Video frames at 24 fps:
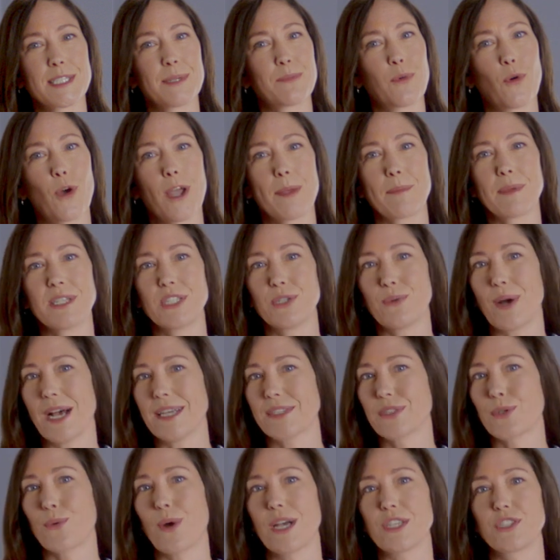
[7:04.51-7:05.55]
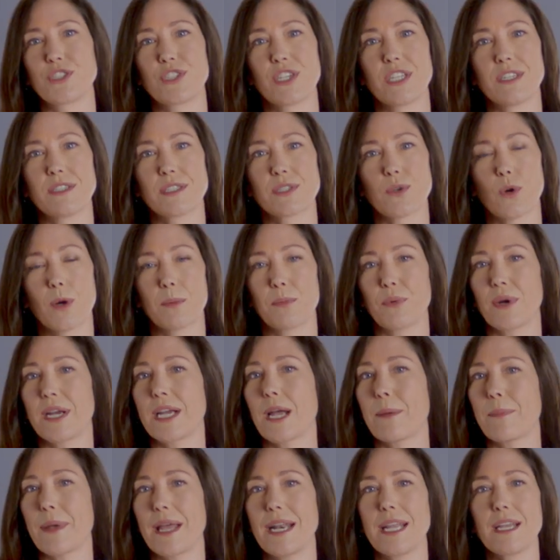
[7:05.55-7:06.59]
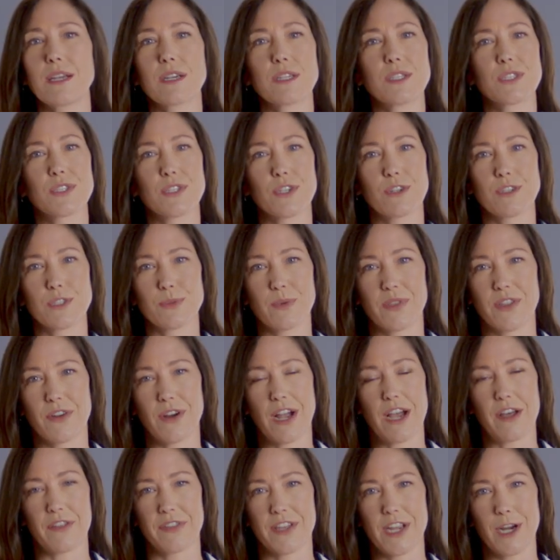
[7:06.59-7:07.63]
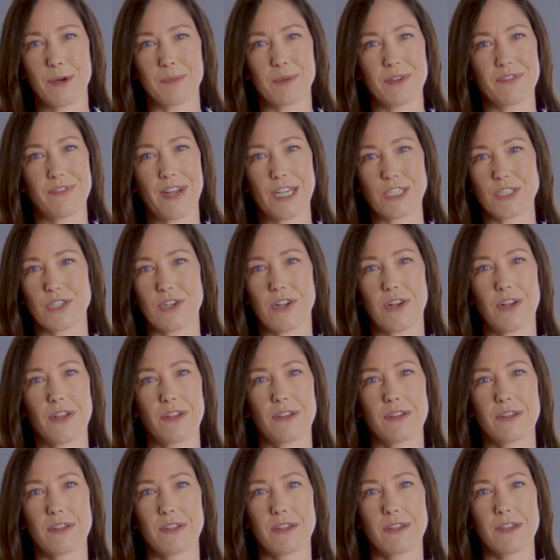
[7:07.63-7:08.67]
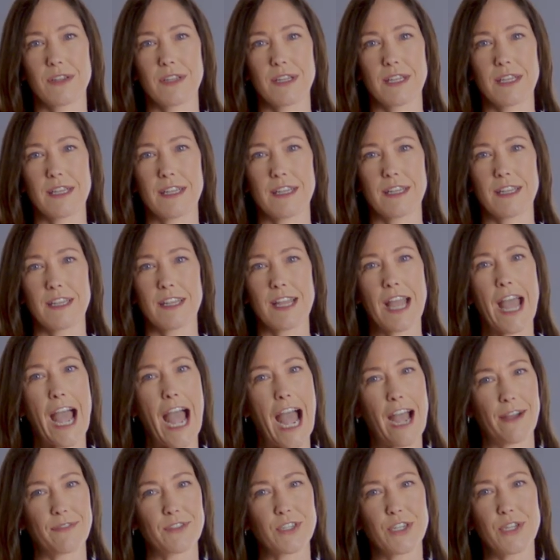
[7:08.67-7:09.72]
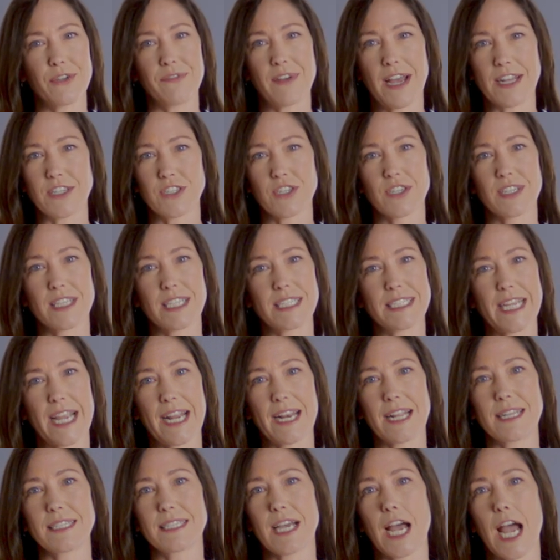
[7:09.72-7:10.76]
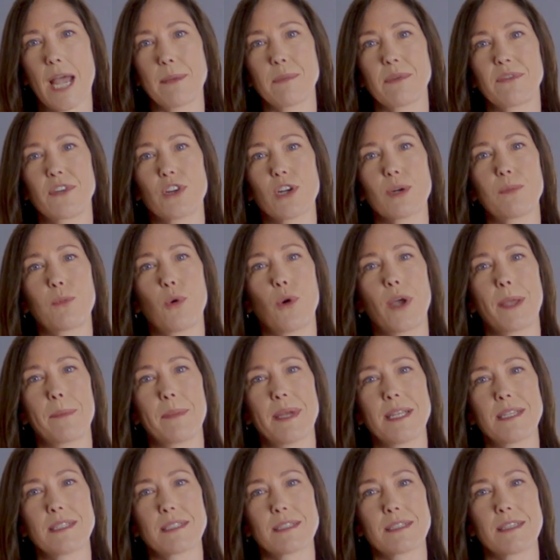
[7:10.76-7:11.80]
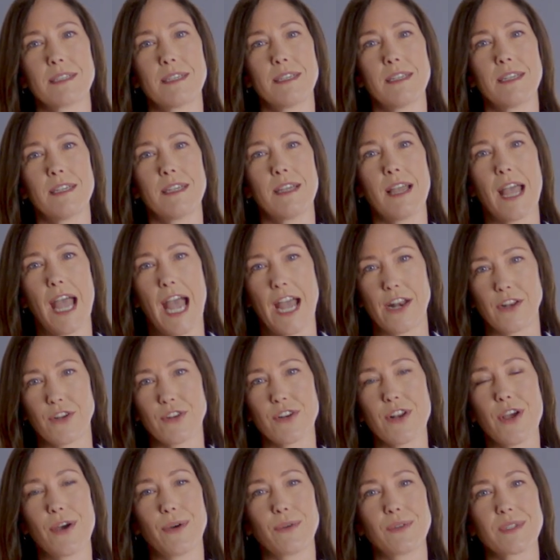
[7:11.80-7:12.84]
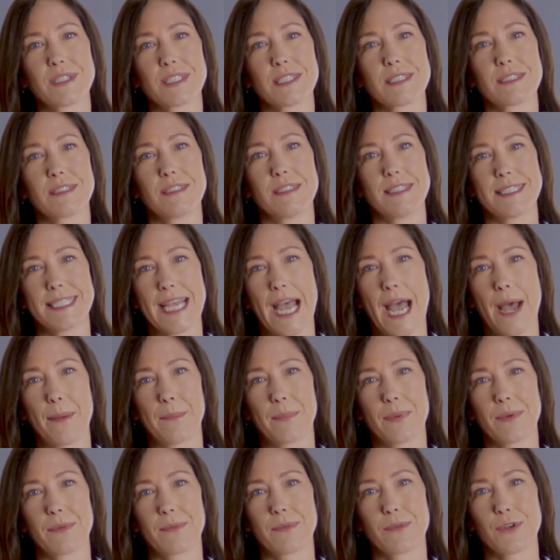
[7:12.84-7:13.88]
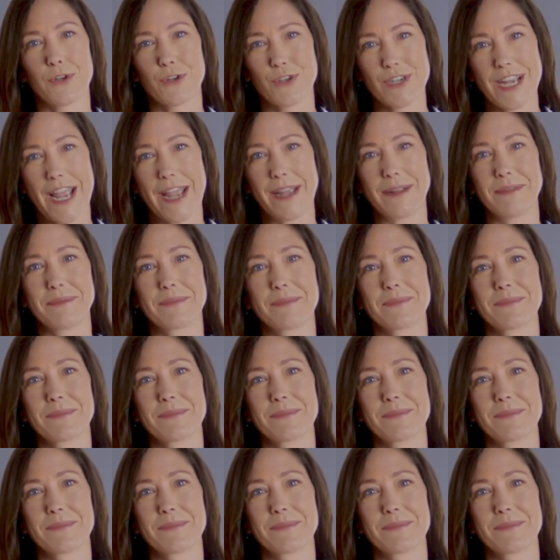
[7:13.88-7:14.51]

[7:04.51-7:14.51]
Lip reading: appointment to ask questions or bring up any concerns with your healthcare professional. After you've entered the date and time of your appointment and your notes, tap Create.